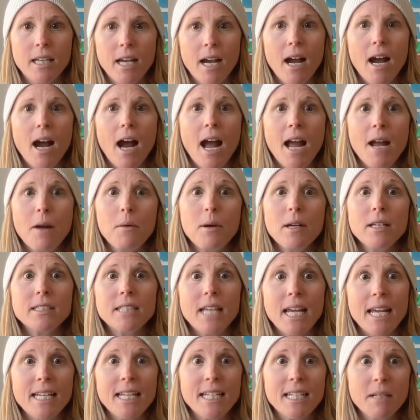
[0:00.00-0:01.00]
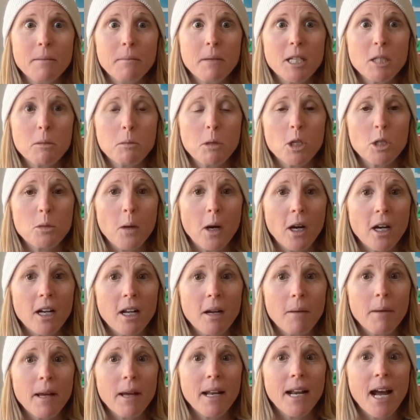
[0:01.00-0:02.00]
Yeah, I was 18 months
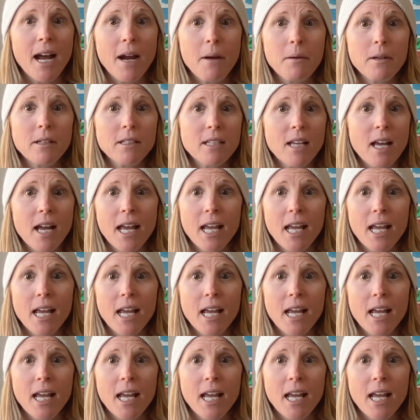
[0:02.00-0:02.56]
postpartum and I was